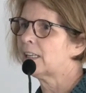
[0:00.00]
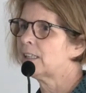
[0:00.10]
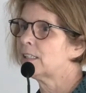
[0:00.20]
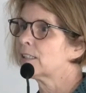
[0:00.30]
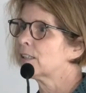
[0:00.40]

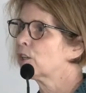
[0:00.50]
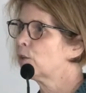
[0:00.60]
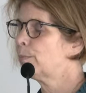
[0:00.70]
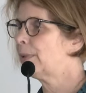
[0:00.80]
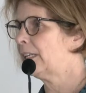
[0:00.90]
is
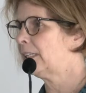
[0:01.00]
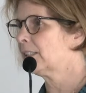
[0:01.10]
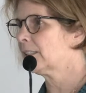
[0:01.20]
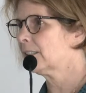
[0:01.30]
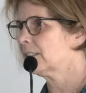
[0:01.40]

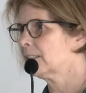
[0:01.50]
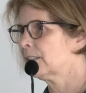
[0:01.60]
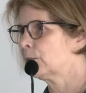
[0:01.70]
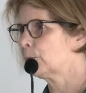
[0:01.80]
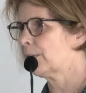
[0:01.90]
complete
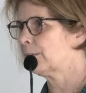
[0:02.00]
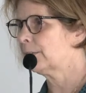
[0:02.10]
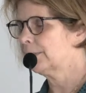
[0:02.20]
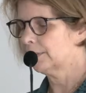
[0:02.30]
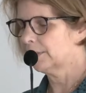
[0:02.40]
as well.